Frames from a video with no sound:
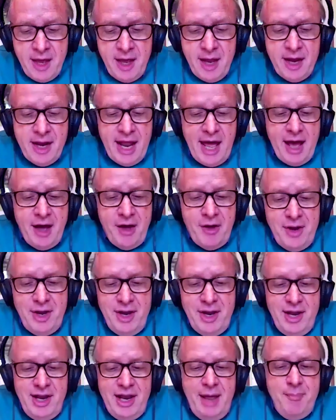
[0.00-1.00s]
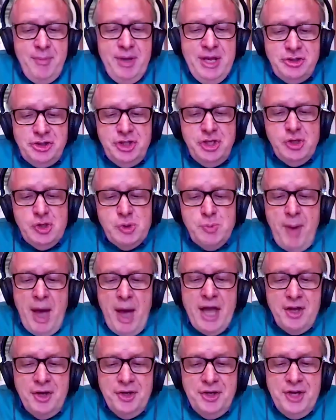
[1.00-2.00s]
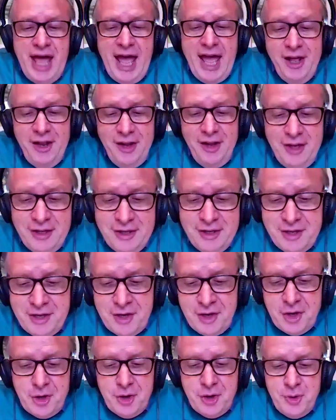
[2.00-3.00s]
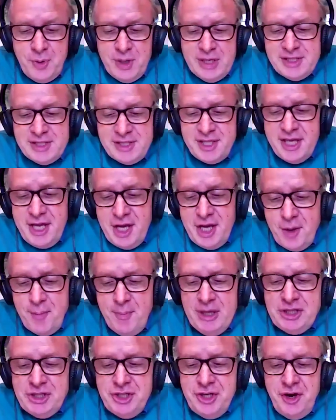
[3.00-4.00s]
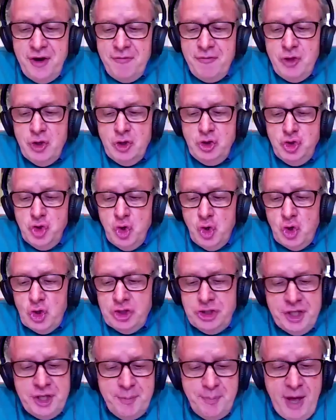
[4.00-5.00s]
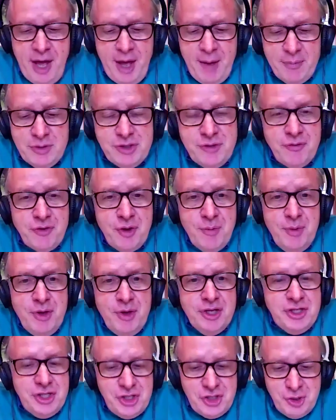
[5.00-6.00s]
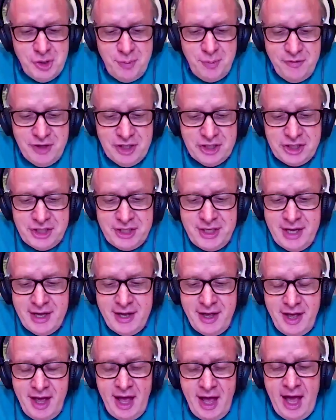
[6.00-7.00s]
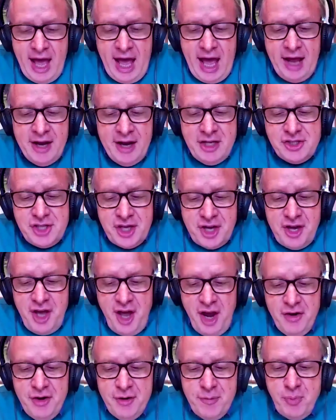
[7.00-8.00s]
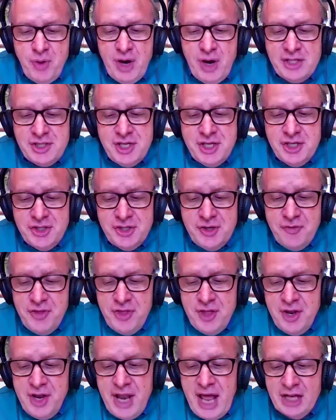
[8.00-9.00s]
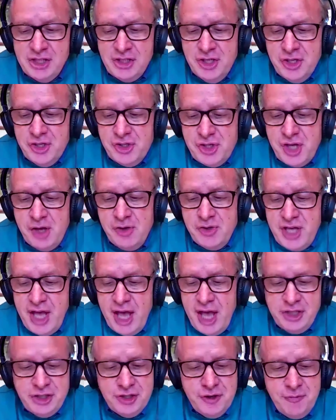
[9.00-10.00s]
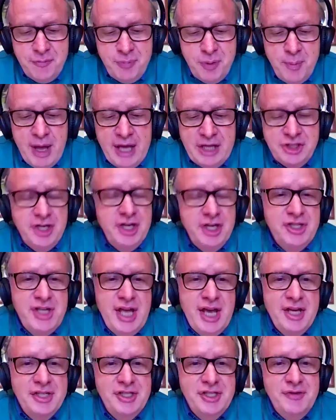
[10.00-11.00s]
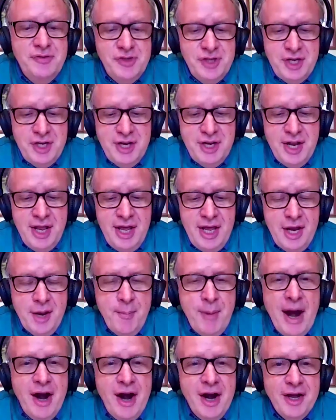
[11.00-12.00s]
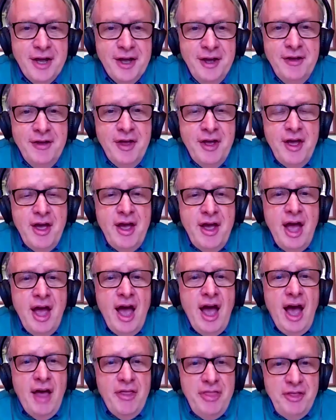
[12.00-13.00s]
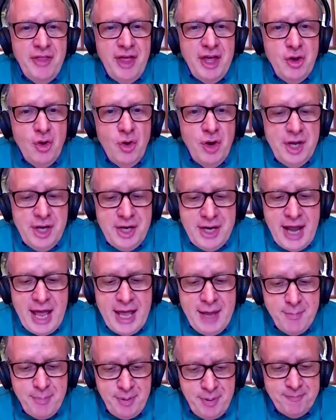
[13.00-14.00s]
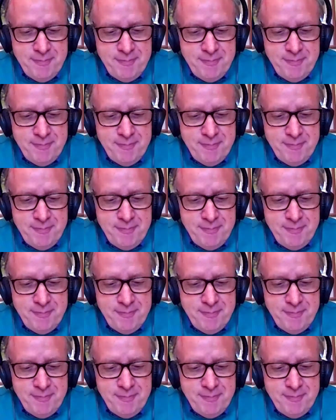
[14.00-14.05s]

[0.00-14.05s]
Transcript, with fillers: Now, let me introduce Michael Nail, who is the Commissioner of the Georgia Department of Community Supervision and is the current president of the National Association of Probation Executives in, in America. I think they call it NAPE.